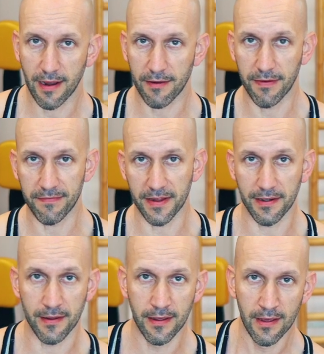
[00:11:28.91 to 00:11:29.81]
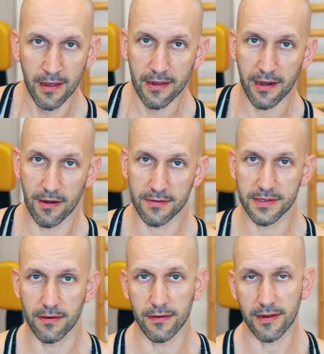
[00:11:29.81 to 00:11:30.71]
like 15
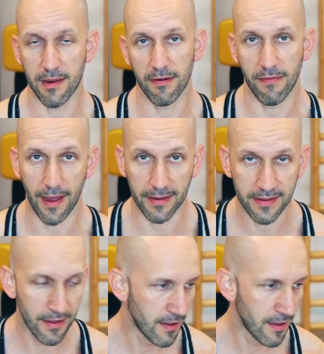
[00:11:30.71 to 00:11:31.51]
kilos on cable flies.